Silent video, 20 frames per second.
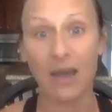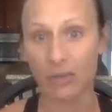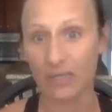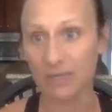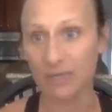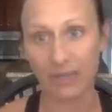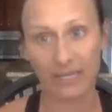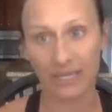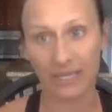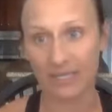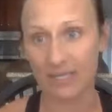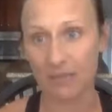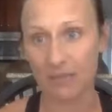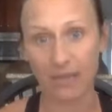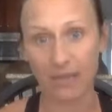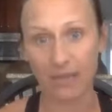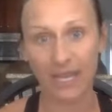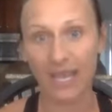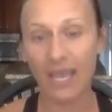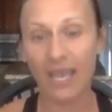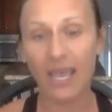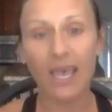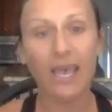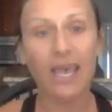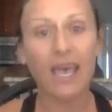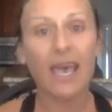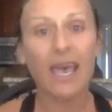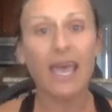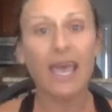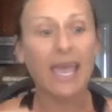was speaking to me.
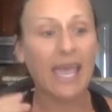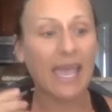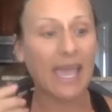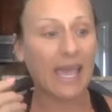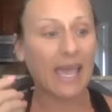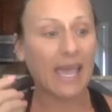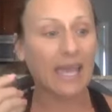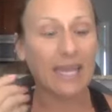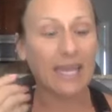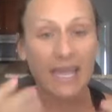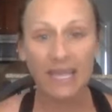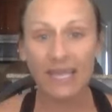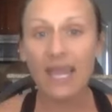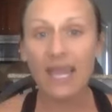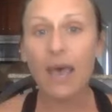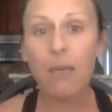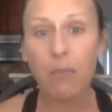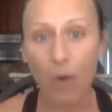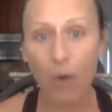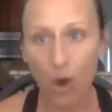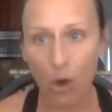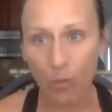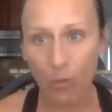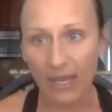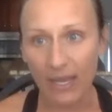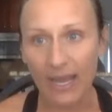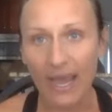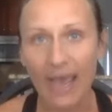And in that moment,